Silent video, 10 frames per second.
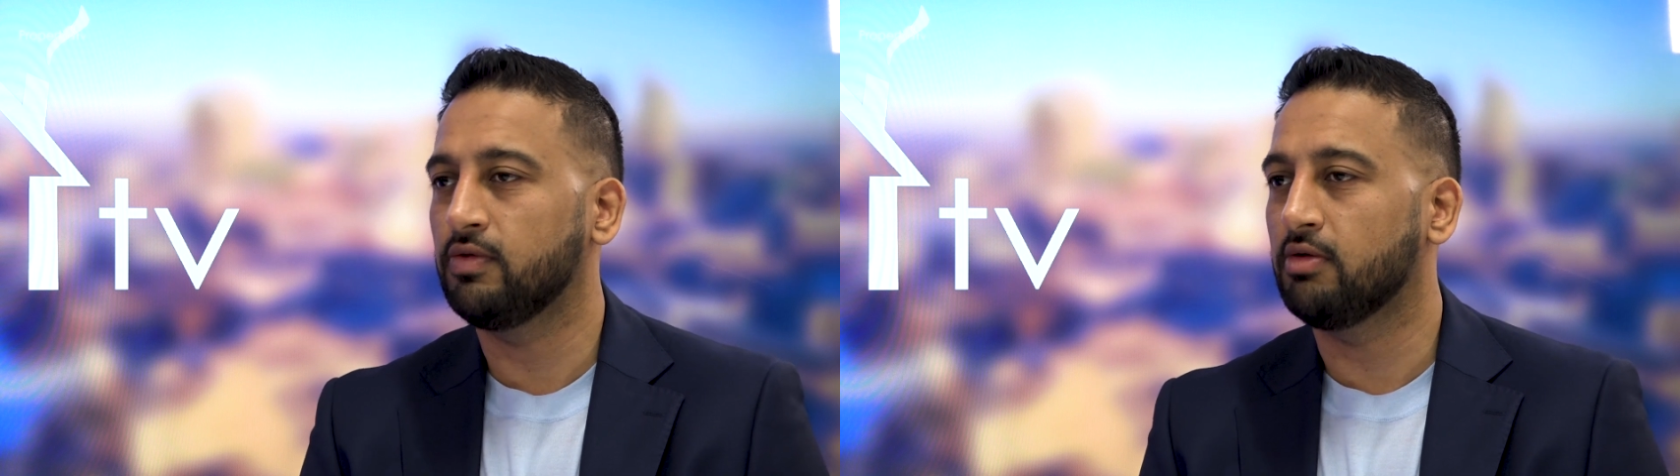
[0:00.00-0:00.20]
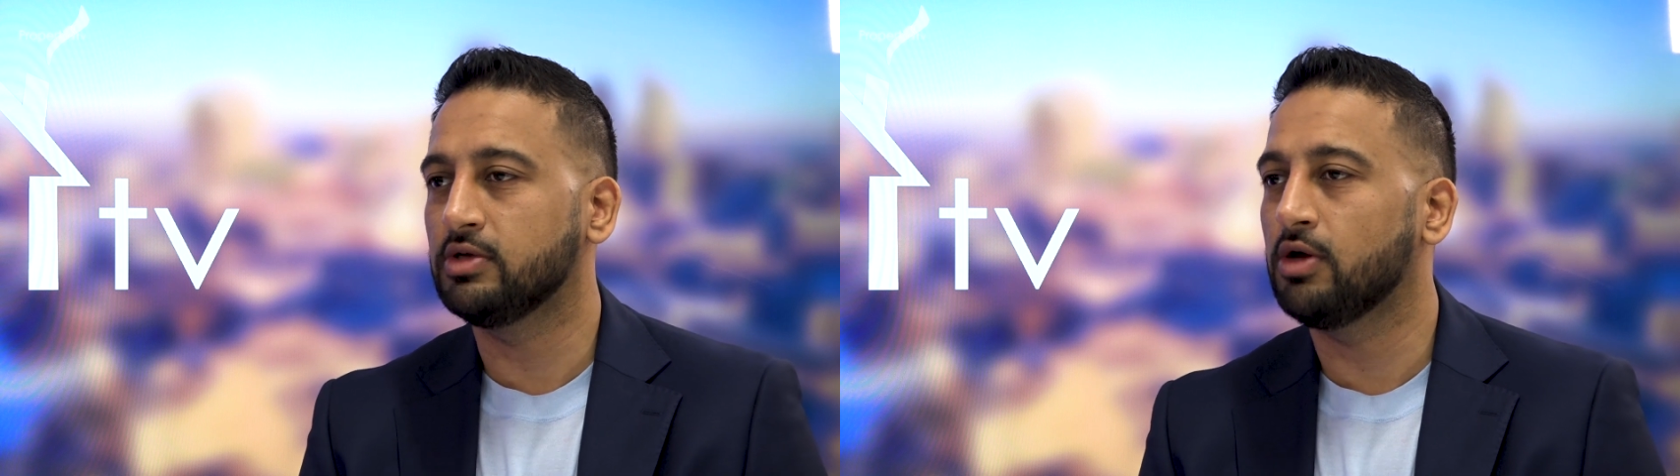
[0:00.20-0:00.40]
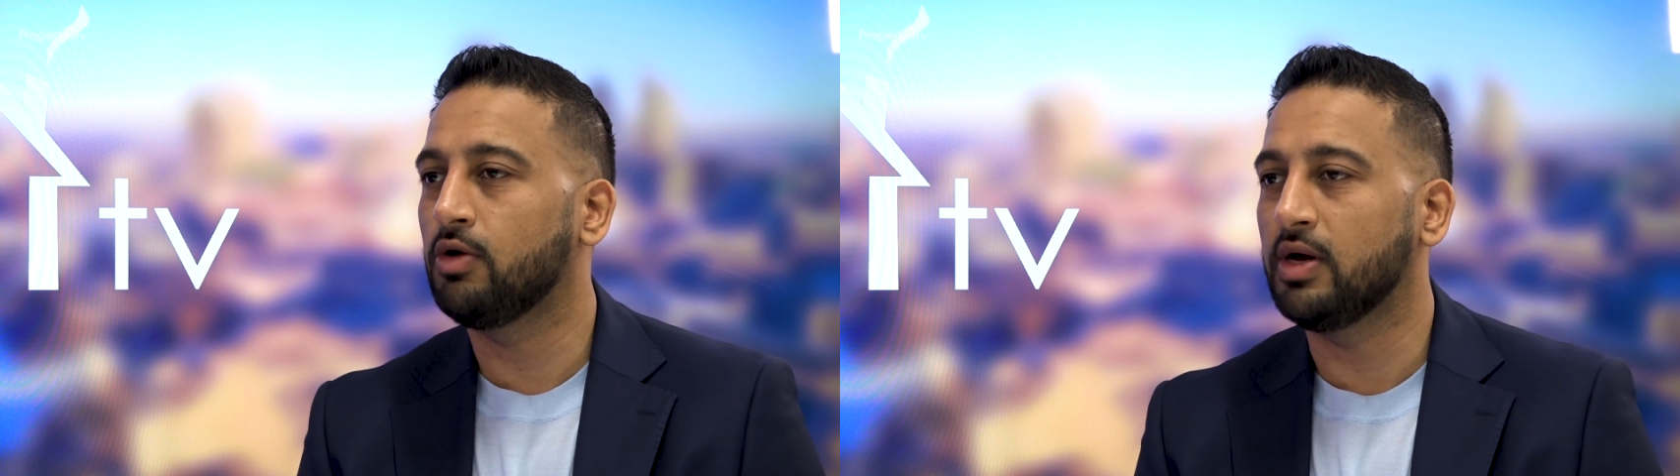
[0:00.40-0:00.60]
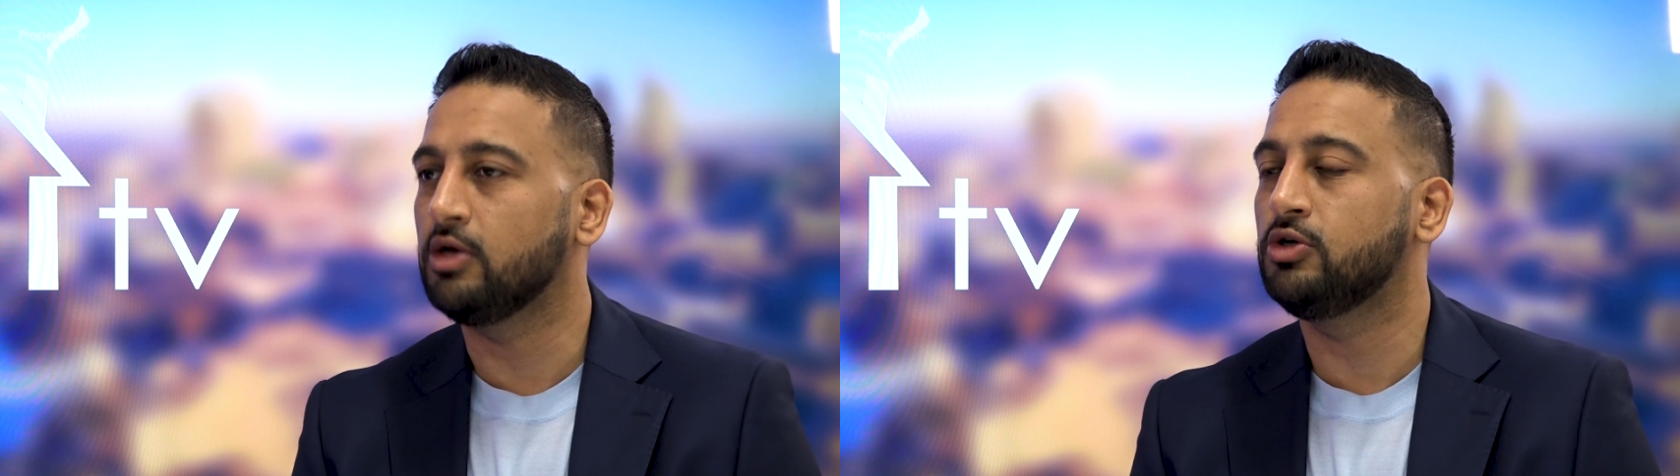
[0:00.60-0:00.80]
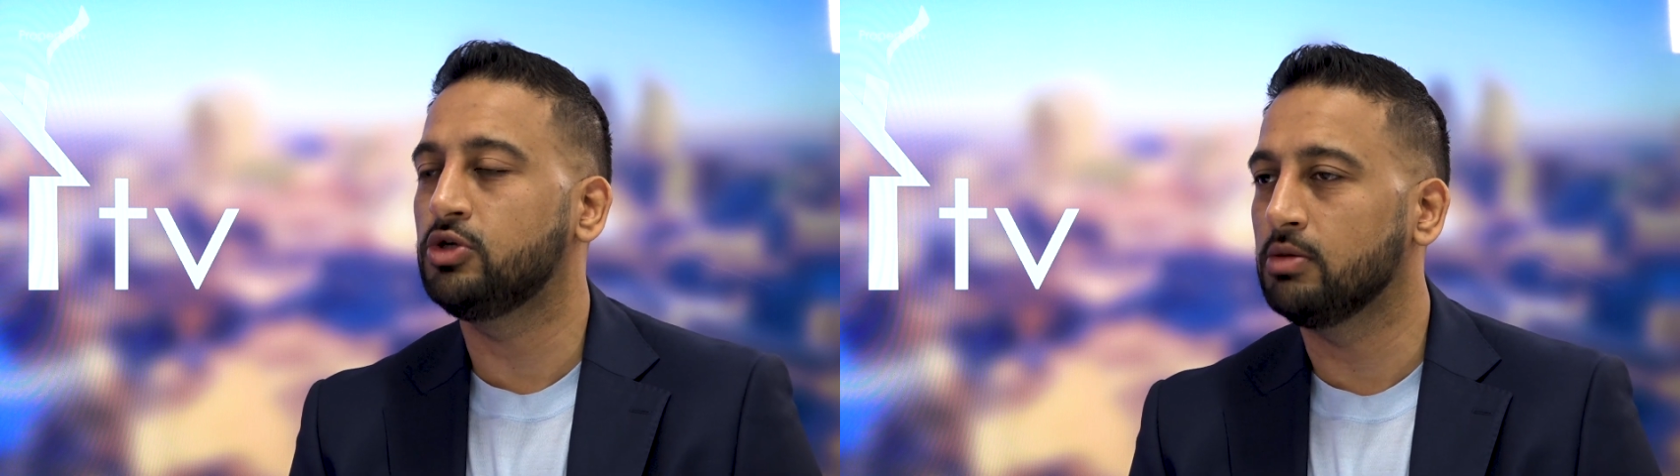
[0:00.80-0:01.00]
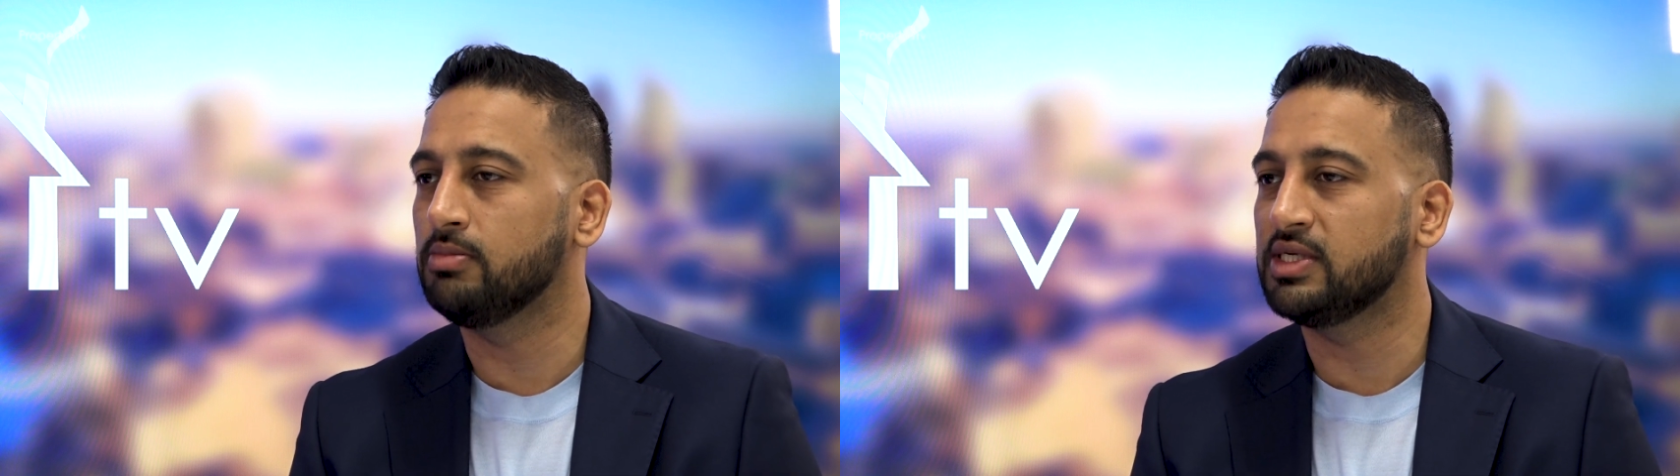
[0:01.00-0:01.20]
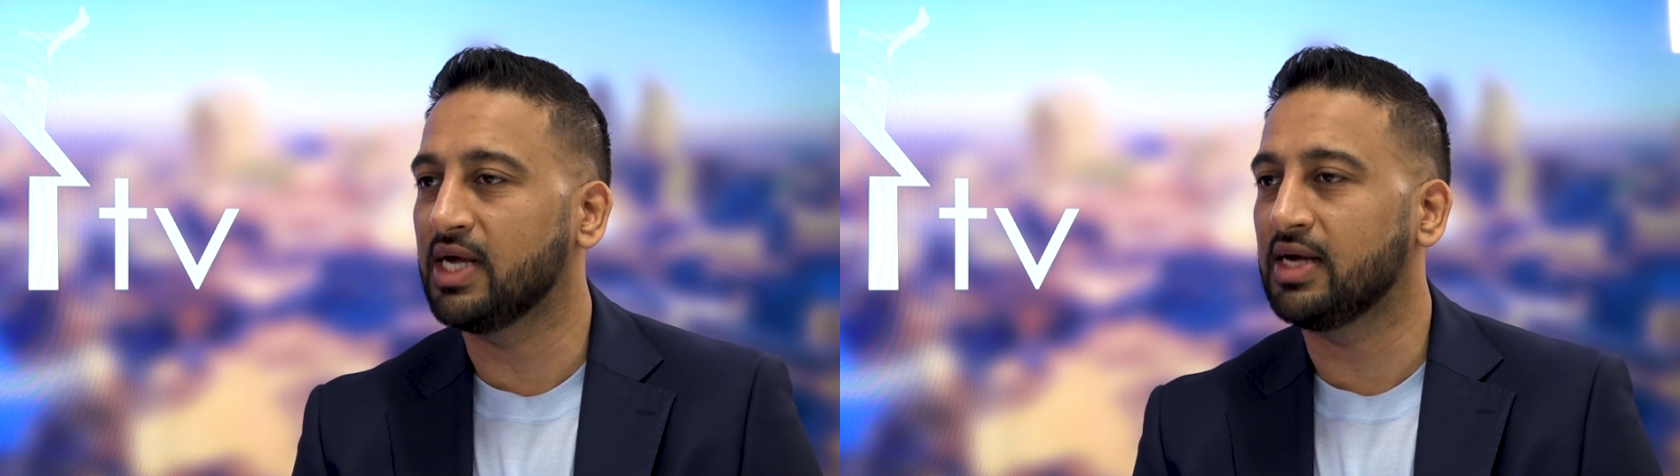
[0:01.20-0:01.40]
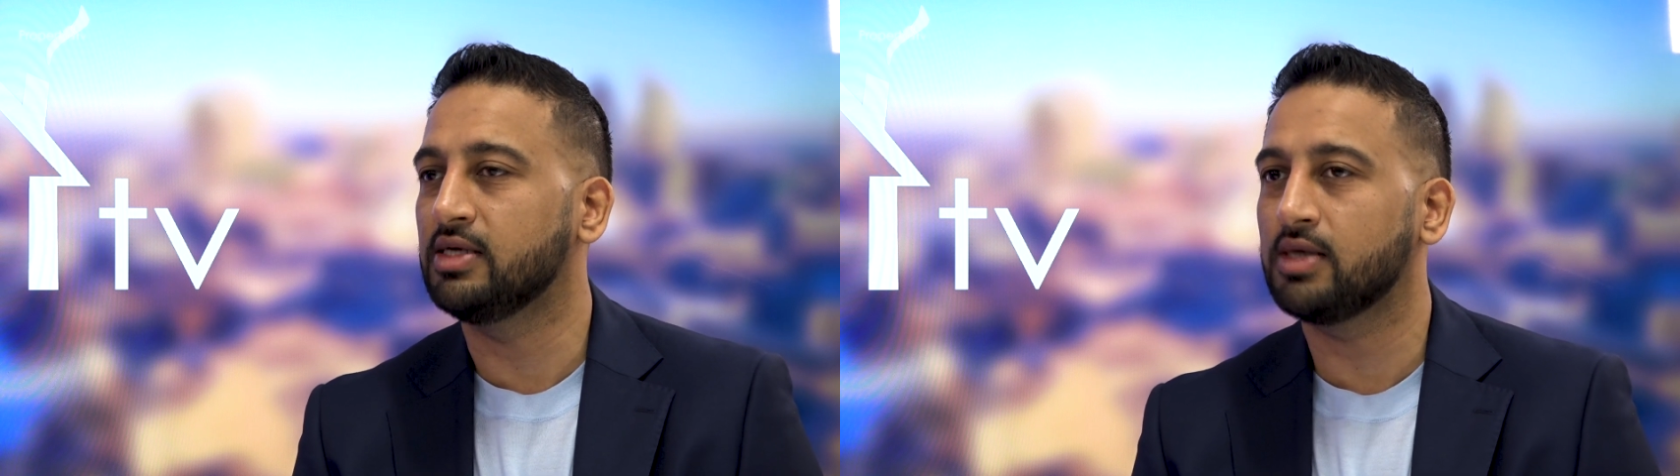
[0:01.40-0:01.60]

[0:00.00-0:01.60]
There is no way that you shouldn't be taking